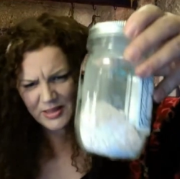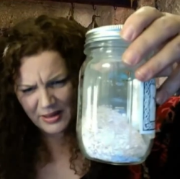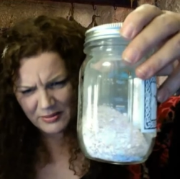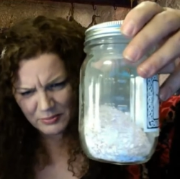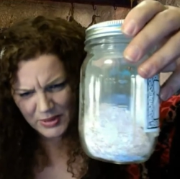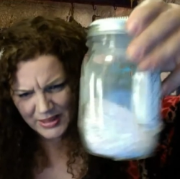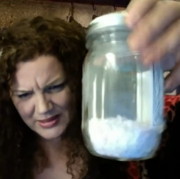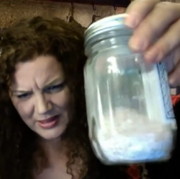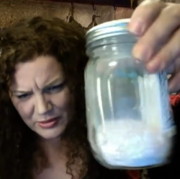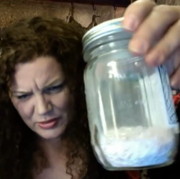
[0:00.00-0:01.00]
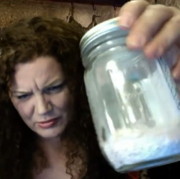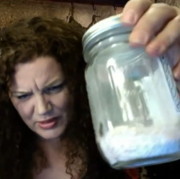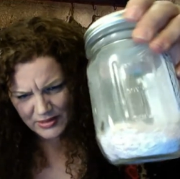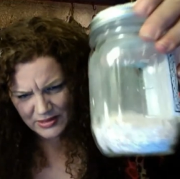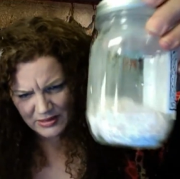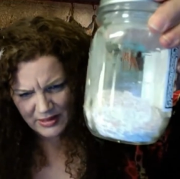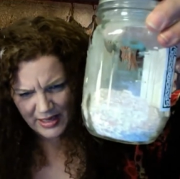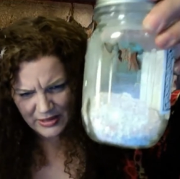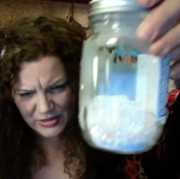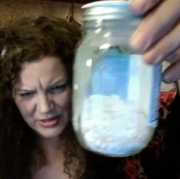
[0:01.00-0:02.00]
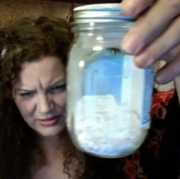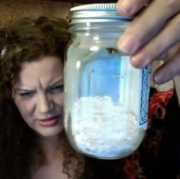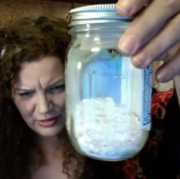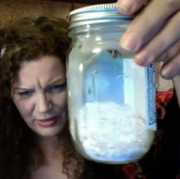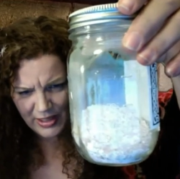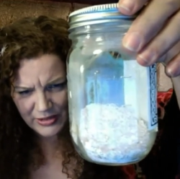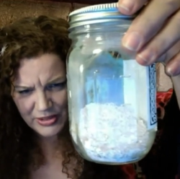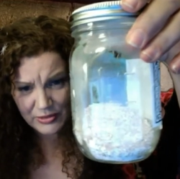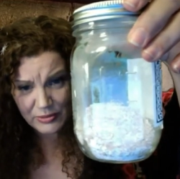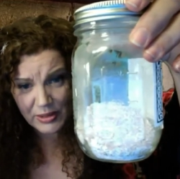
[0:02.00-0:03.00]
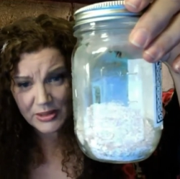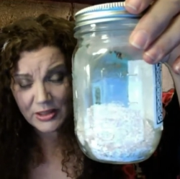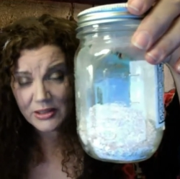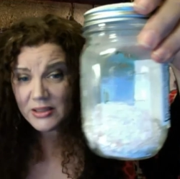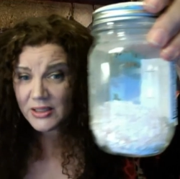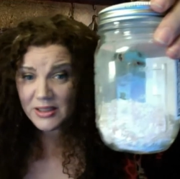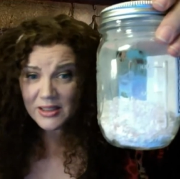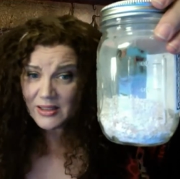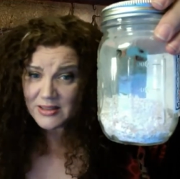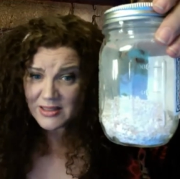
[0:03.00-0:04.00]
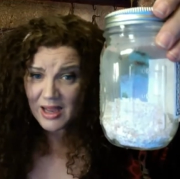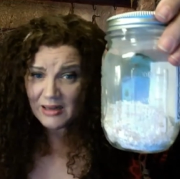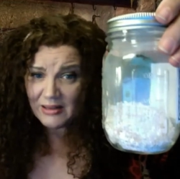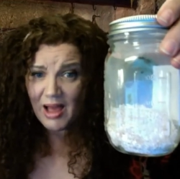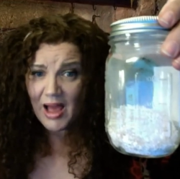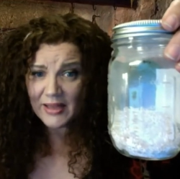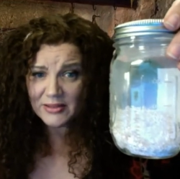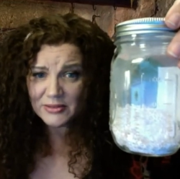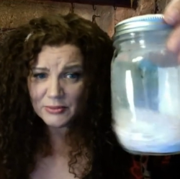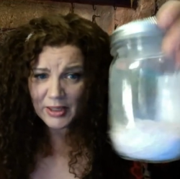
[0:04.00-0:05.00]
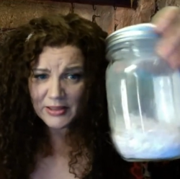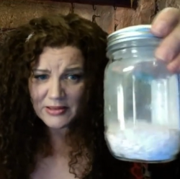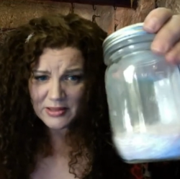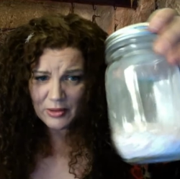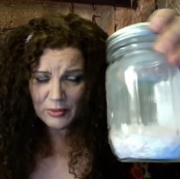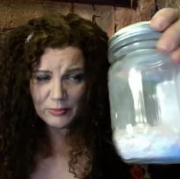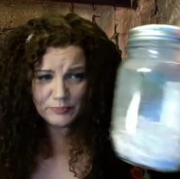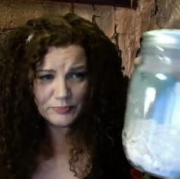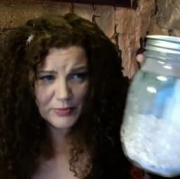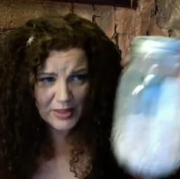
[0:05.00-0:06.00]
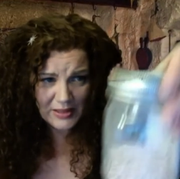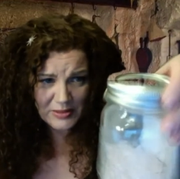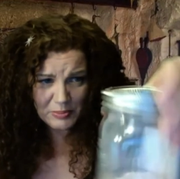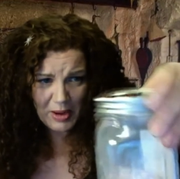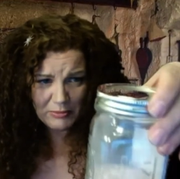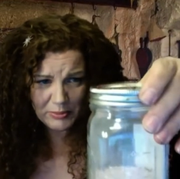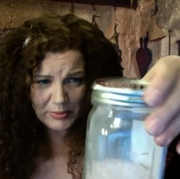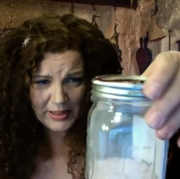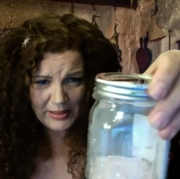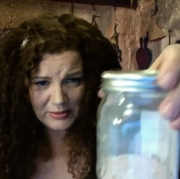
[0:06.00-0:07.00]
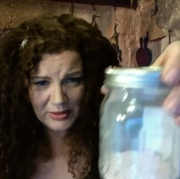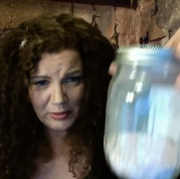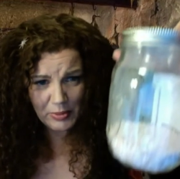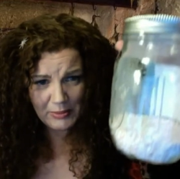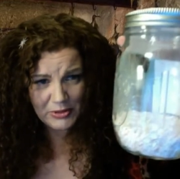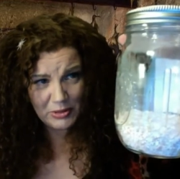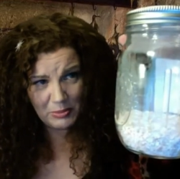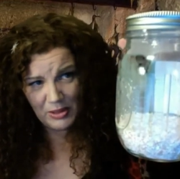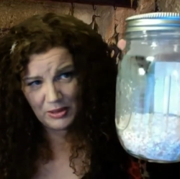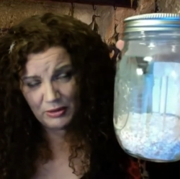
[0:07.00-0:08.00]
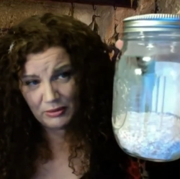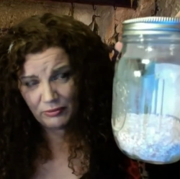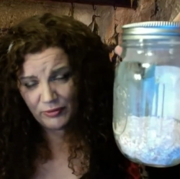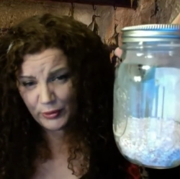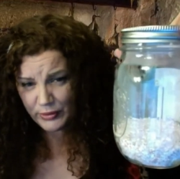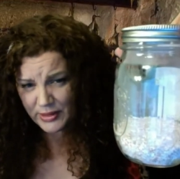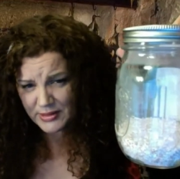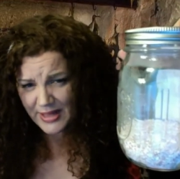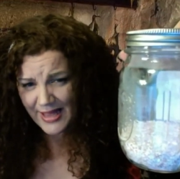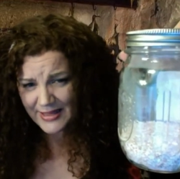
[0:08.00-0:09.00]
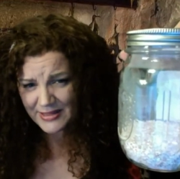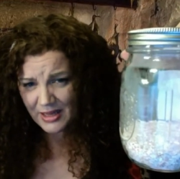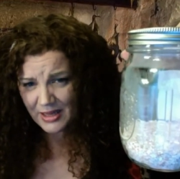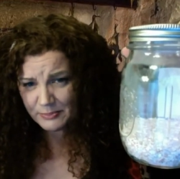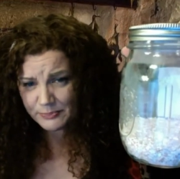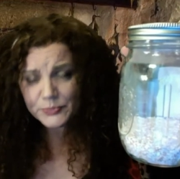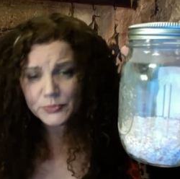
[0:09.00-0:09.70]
that, but that's like 2 dozen eggshells right there. It's not a lot, right? So it's probably, probably took me a year to fill this last time.